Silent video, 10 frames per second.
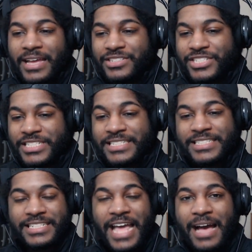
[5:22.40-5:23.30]
that she
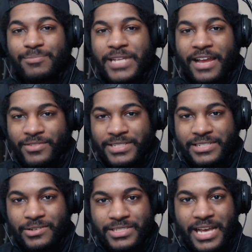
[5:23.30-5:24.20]
snapped every
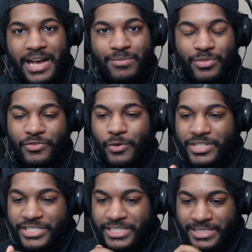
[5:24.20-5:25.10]
single time
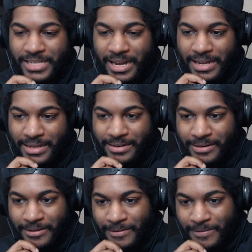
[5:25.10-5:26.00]
before she died